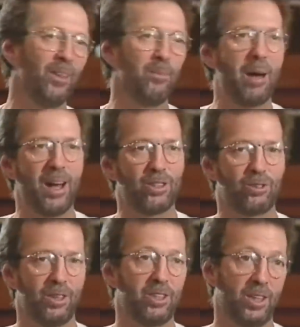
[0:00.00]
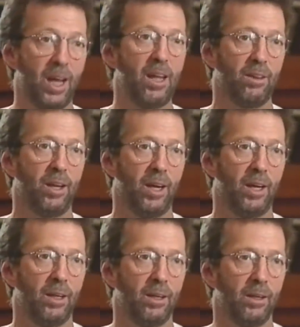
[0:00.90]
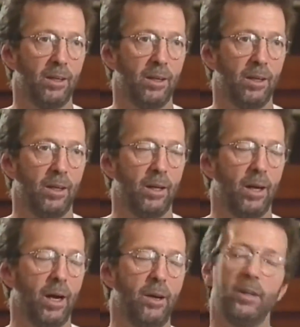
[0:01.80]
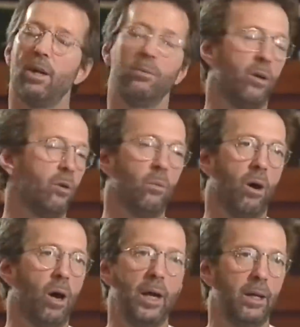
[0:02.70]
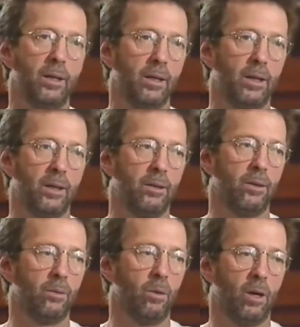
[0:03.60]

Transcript: So, what was it that made their songs so good? I don't know why. I don't know